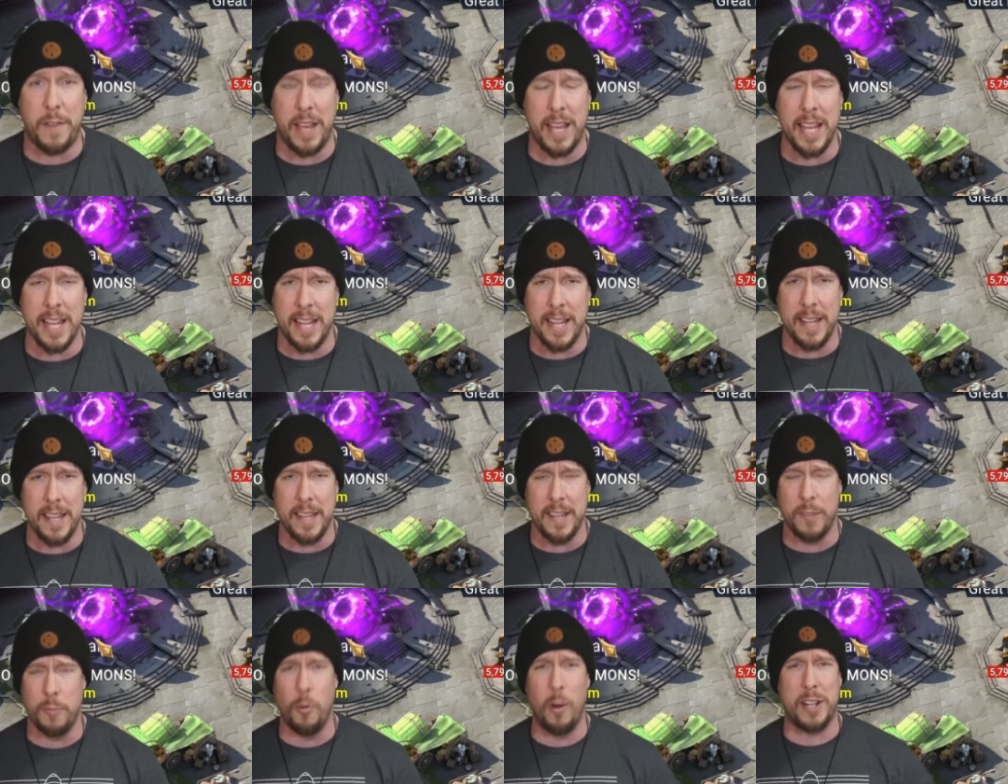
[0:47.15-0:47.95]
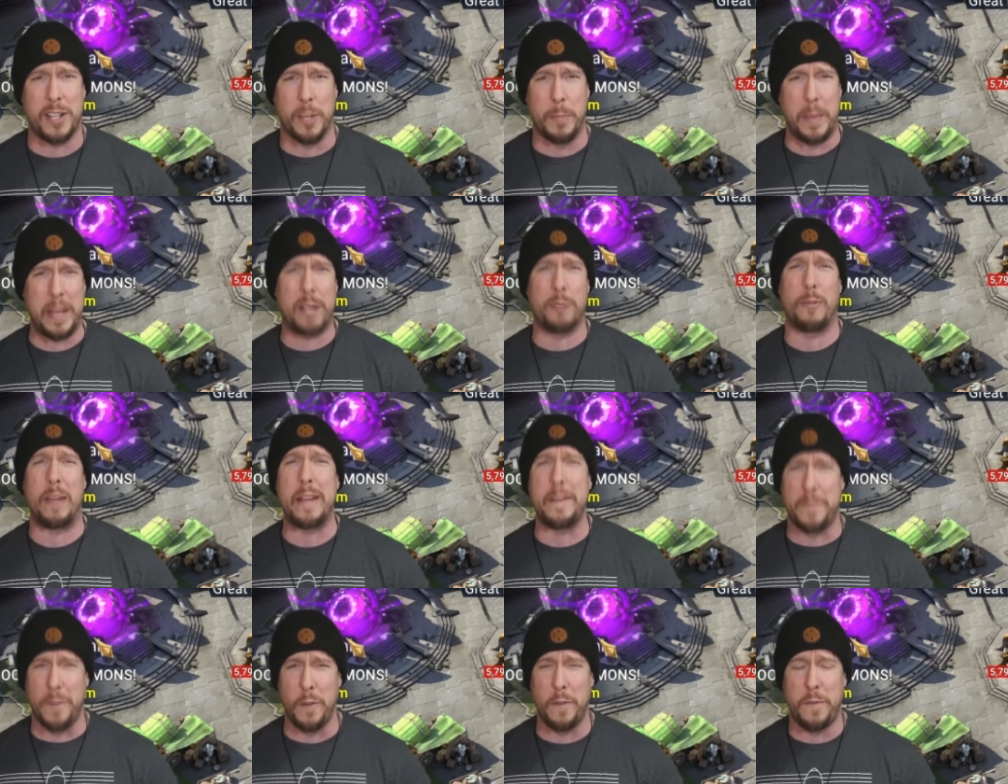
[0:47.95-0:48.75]
and what to be
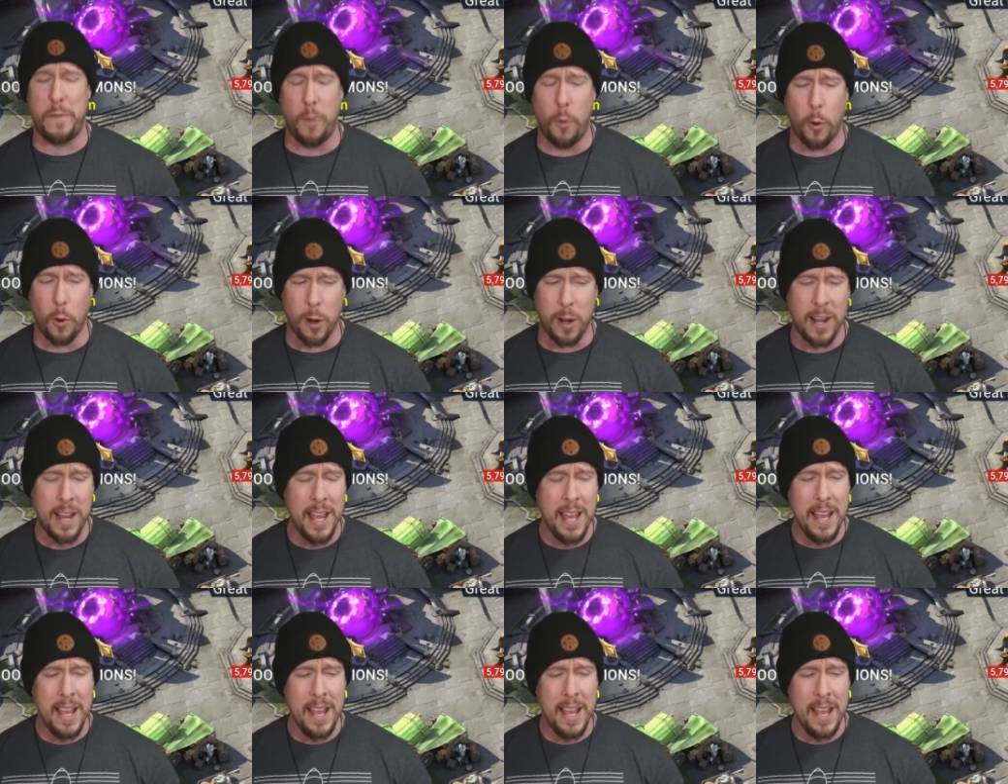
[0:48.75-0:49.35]
grateful for,